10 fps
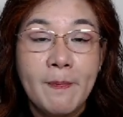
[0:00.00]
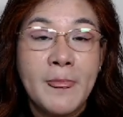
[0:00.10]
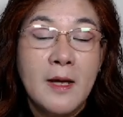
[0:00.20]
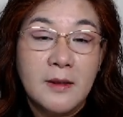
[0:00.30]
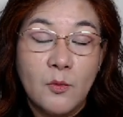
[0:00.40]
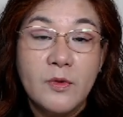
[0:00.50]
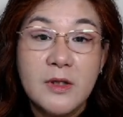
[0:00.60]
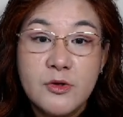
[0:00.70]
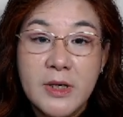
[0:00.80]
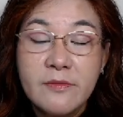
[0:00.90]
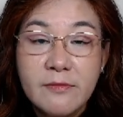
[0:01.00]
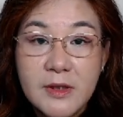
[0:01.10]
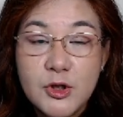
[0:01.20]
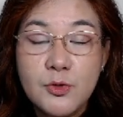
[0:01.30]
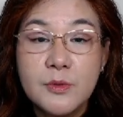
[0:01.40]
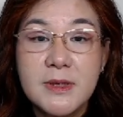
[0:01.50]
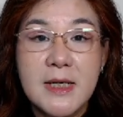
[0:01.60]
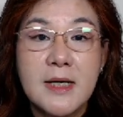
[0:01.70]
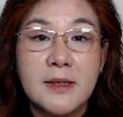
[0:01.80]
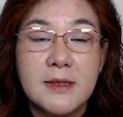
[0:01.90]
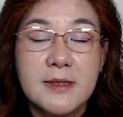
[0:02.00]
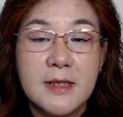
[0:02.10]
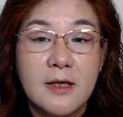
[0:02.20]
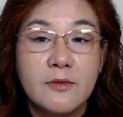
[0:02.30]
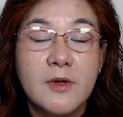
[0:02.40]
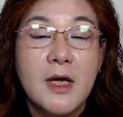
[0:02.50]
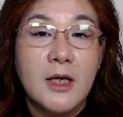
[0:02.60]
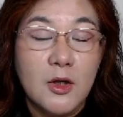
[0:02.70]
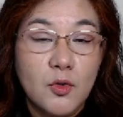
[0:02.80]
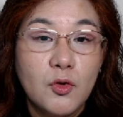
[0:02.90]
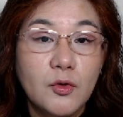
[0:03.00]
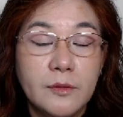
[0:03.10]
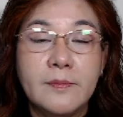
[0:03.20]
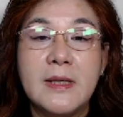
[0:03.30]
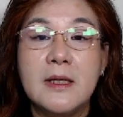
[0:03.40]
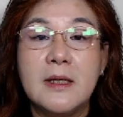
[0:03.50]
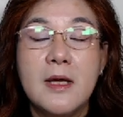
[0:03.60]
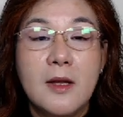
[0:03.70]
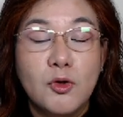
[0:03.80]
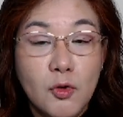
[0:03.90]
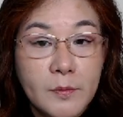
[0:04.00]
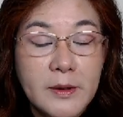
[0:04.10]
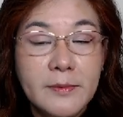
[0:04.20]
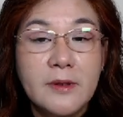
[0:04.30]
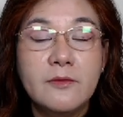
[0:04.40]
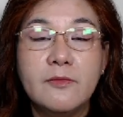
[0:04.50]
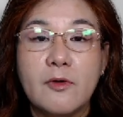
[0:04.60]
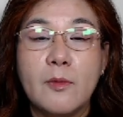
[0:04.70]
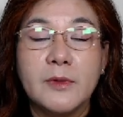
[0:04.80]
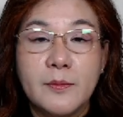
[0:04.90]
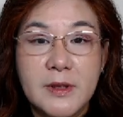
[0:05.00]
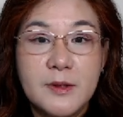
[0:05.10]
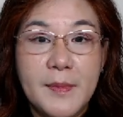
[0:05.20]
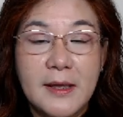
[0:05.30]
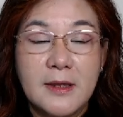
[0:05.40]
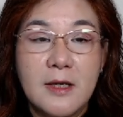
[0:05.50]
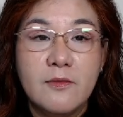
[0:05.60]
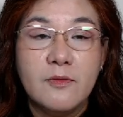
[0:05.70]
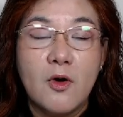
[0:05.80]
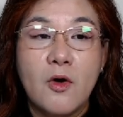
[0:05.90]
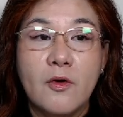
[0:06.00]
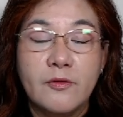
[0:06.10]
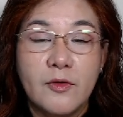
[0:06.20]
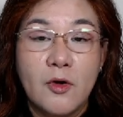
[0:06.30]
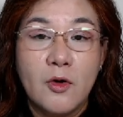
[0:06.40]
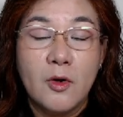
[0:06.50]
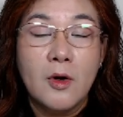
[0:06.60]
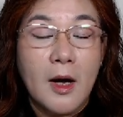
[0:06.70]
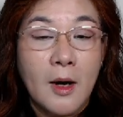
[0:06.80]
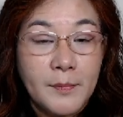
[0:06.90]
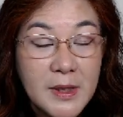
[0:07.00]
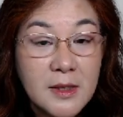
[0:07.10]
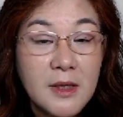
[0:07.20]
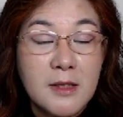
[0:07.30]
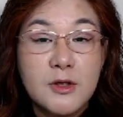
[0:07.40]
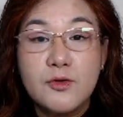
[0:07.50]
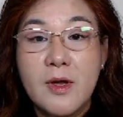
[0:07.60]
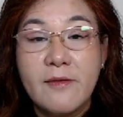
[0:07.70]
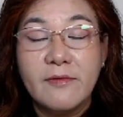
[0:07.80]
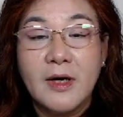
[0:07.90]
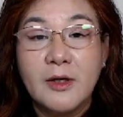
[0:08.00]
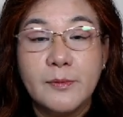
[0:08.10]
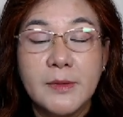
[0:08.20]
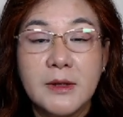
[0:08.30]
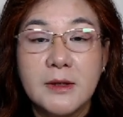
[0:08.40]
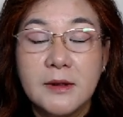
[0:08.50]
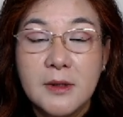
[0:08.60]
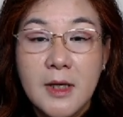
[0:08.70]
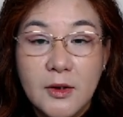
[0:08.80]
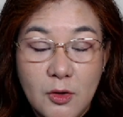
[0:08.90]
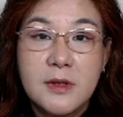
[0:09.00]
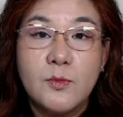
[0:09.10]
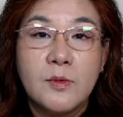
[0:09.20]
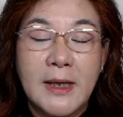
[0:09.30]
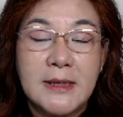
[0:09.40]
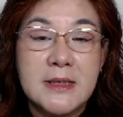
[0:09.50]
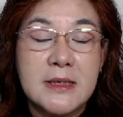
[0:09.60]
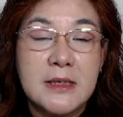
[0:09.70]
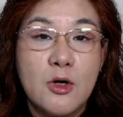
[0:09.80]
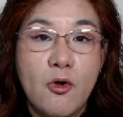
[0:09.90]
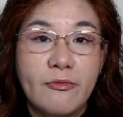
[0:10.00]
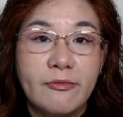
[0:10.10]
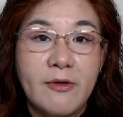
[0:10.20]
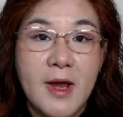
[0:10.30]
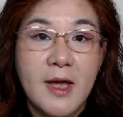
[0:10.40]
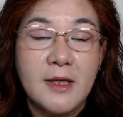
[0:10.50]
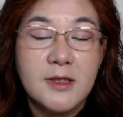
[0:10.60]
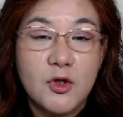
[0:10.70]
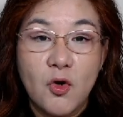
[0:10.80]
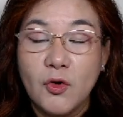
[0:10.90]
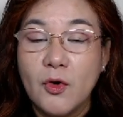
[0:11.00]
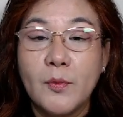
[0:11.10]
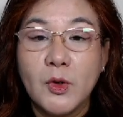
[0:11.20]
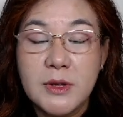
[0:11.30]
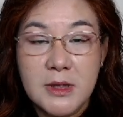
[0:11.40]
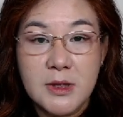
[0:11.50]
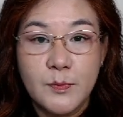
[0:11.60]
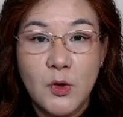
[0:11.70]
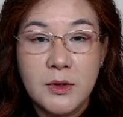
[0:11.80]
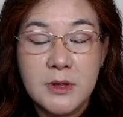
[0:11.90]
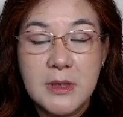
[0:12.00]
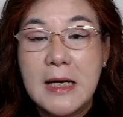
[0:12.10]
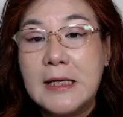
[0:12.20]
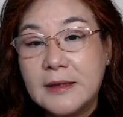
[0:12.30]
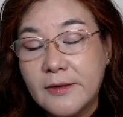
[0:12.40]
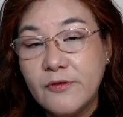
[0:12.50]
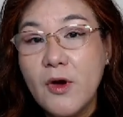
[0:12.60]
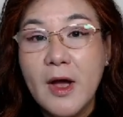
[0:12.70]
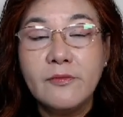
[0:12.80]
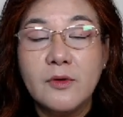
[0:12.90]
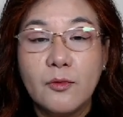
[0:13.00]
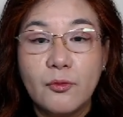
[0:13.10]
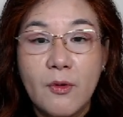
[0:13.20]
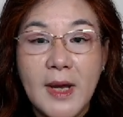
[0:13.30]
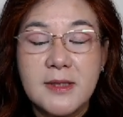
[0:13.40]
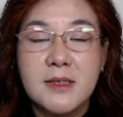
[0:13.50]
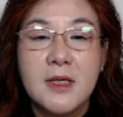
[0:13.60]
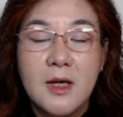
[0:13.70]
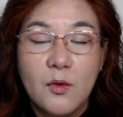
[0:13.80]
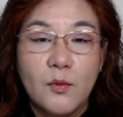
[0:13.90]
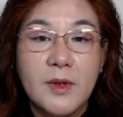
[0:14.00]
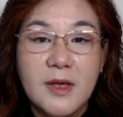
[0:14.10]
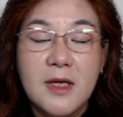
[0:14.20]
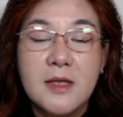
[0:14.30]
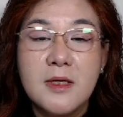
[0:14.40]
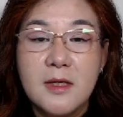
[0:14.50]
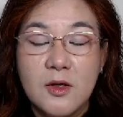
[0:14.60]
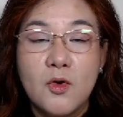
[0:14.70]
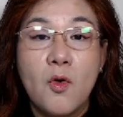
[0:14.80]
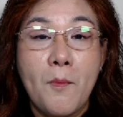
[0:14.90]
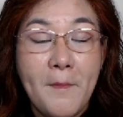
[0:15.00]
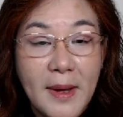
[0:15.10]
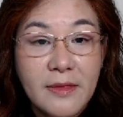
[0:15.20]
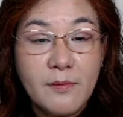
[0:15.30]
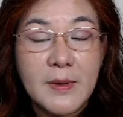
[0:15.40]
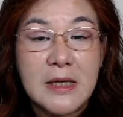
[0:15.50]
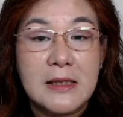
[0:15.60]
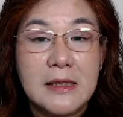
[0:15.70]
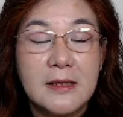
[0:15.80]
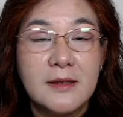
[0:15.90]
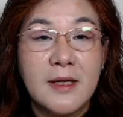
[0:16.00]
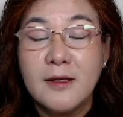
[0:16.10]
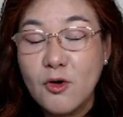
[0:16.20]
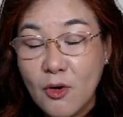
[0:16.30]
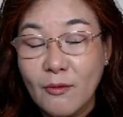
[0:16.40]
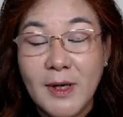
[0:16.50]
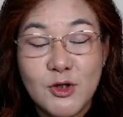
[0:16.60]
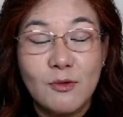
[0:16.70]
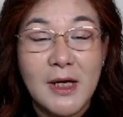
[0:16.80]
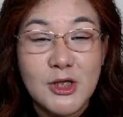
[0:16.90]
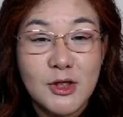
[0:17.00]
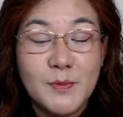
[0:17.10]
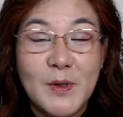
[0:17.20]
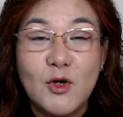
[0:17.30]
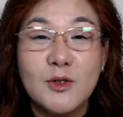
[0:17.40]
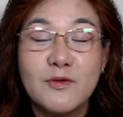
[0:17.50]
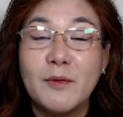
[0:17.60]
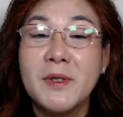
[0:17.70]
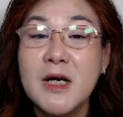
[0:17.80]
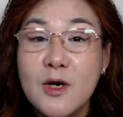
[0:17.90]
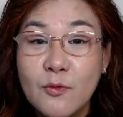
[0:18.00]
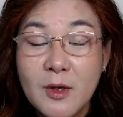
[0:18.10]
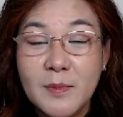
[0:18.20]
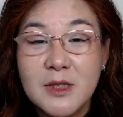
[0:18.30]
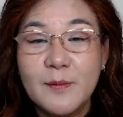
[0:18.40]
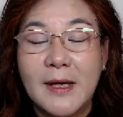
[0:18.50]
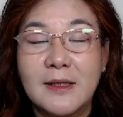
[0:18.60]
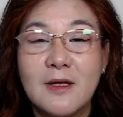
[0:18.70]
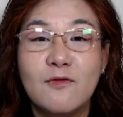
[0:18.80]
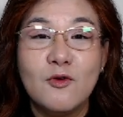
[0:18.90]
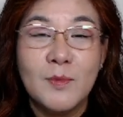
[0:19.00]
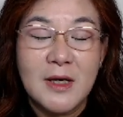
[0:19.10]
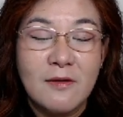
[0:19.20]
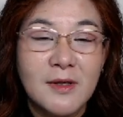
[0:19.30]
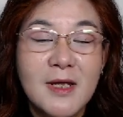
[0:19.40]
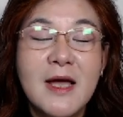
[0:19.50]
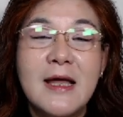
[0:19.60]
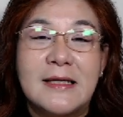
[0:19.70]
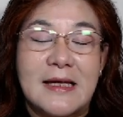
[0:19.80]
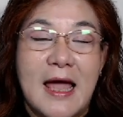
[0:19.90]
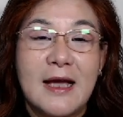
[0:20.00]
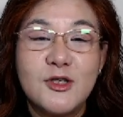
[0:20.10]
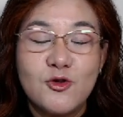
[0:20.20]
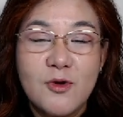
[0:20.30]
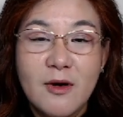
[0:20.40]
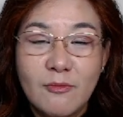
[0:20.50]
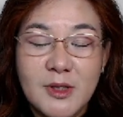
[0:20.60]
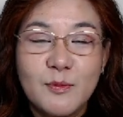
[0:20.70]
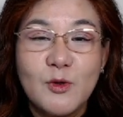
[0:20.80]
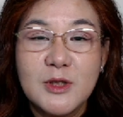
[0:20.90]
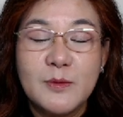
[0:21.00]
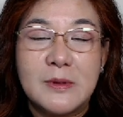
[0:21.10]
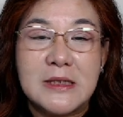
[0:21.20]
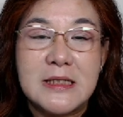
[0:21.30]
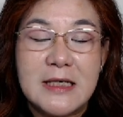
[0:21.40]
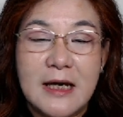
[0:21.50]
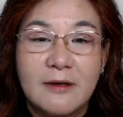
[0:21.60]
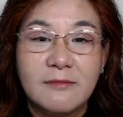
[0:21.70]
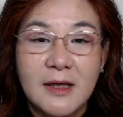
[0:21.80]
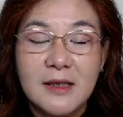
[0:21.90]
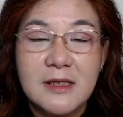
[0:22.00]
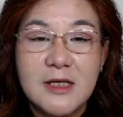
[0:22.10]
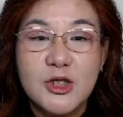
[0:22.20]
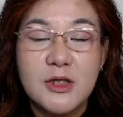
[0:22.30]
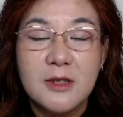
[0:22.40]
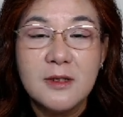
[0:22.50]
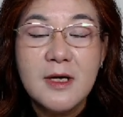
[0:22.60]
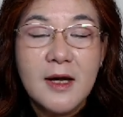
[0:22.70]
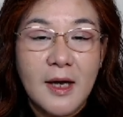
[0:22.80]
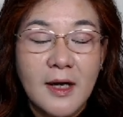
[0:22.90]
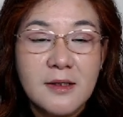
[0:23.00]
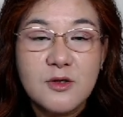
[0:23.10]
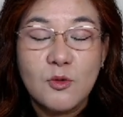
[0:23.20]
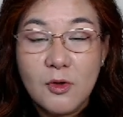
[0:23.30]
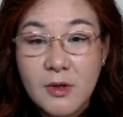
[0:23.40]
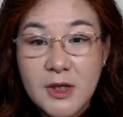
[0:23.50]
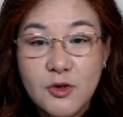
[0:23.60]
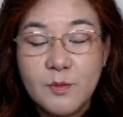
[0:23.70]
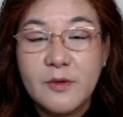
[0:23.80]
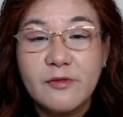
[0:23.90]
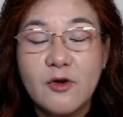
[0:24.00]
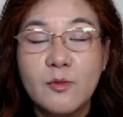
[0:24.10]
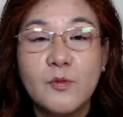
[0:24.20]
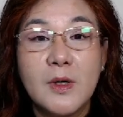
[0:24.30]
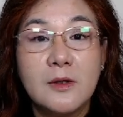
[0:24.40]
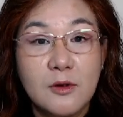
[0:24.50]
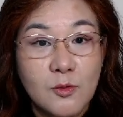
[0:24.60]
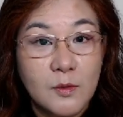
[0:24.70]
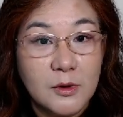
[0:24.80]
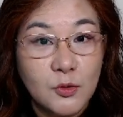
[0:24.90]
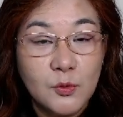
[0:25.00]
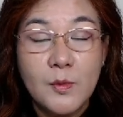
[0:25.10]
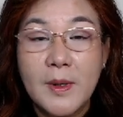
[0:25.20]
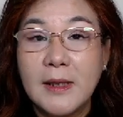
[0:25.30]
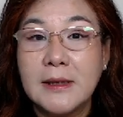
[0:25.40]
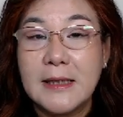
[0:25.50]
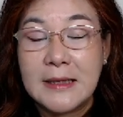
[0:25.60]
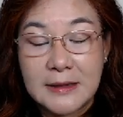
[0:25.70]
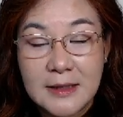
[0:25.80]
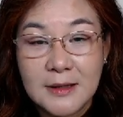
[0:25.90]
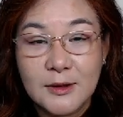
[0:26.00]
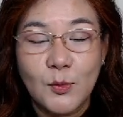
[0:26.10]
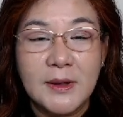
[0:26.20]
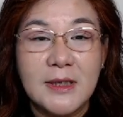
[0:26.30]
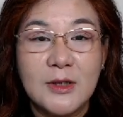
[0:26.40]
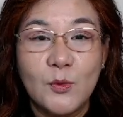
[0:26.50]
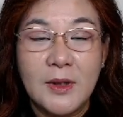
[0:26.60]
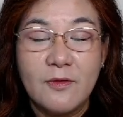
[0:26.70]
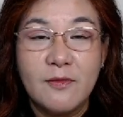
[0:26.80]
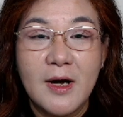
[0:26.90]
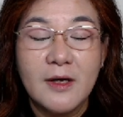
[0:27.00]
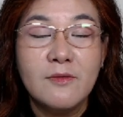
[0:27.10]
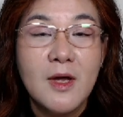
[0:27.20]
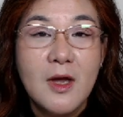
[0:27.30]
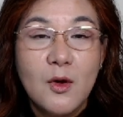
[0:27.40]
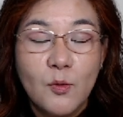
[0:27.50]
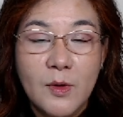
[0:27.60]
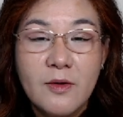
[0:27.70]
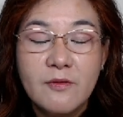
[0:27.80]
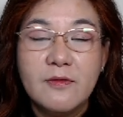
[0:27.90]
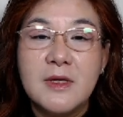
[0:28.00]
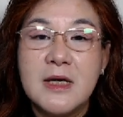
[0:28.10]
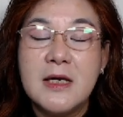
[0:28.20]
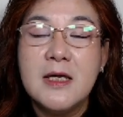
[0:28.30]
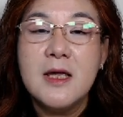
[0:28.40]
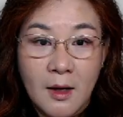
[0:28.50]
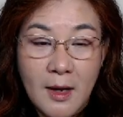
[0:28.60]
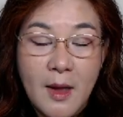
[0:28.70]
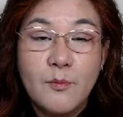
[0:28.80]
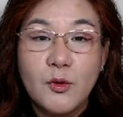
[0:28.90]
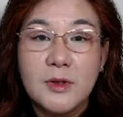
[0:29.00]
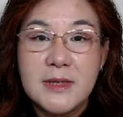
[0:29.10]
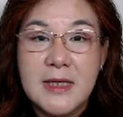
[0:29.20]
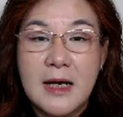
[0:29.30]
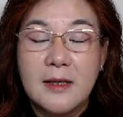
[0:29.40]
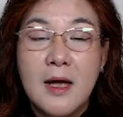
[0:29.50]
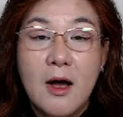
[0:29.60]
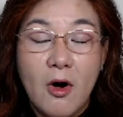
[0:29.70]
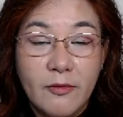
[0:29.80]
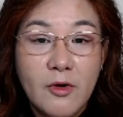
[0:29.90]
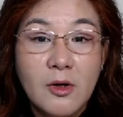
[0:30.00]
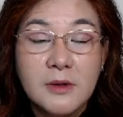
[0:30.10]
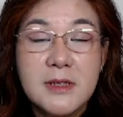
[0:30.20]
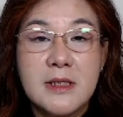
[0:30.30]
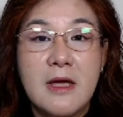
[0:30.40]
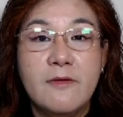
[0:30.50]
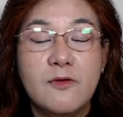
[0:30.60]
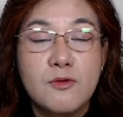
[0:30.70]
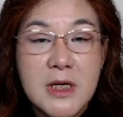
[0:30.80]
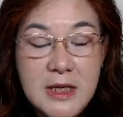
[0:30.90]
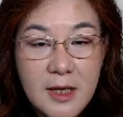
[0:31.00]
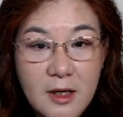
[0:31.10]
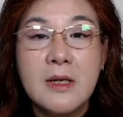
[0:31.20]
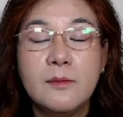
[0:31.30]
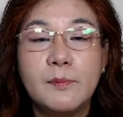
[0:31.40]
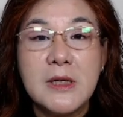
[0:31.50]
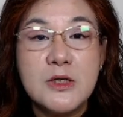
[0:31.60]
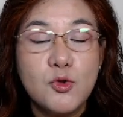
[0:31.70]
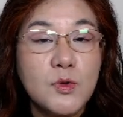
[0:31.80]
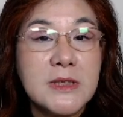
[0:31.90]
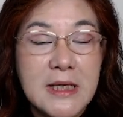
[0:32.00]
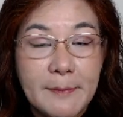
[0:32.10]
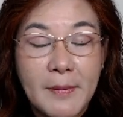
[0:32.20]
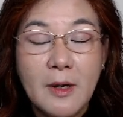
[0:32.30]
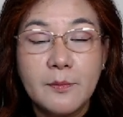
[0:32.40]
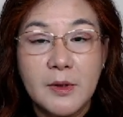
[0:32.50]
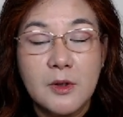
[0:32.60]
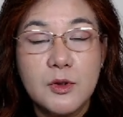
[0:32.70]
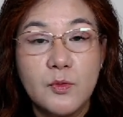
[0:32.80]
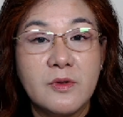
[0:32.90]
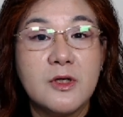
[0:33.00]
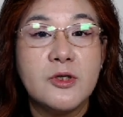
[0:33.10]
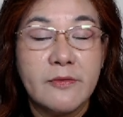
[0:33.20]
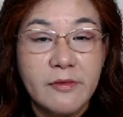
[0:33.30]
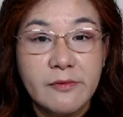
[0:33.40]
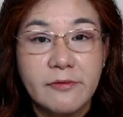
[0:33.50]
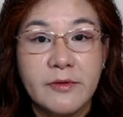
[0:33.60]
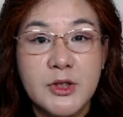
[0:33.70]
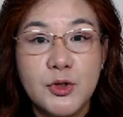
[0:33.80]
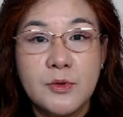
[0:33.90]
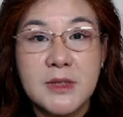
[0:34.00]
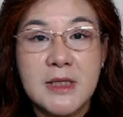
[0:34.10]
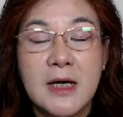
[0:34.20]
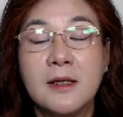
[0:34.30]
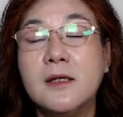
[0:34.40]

Now, with the Dragon Virtue star itself, it could be nobleman from the perspective of your bigger industry environment, your wider circle of friends, or your boss's boss. Now, if you have the red within your month pillar, then congratulations, because from a career perspective, you'll be given the extra responsibility and recognition, and so long as you perform well, you will do well in the year 2025 with the Emperor star. Of course, if you need help, please do step up, because with the Dragon Virtue star,